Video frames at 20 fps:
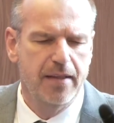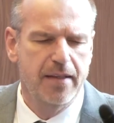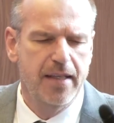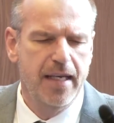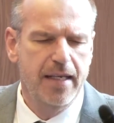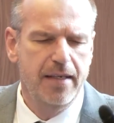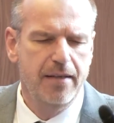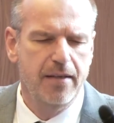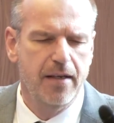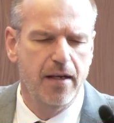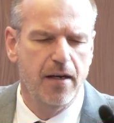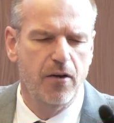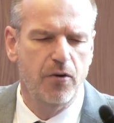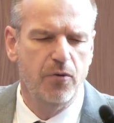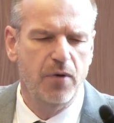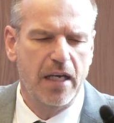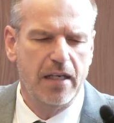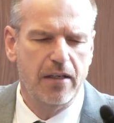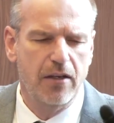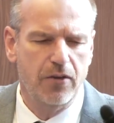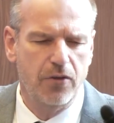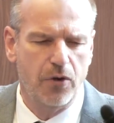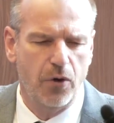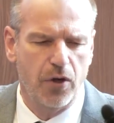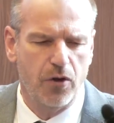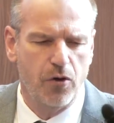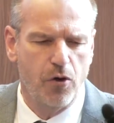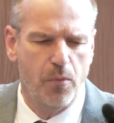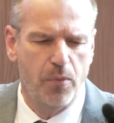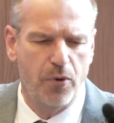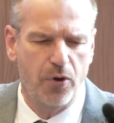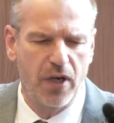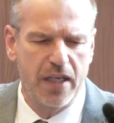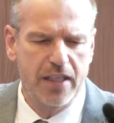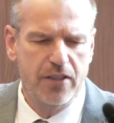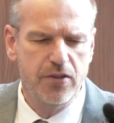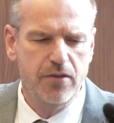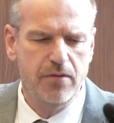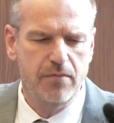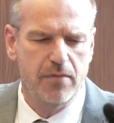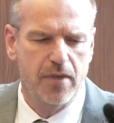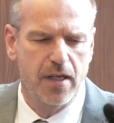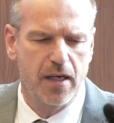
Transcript: Then regulatory cooperation.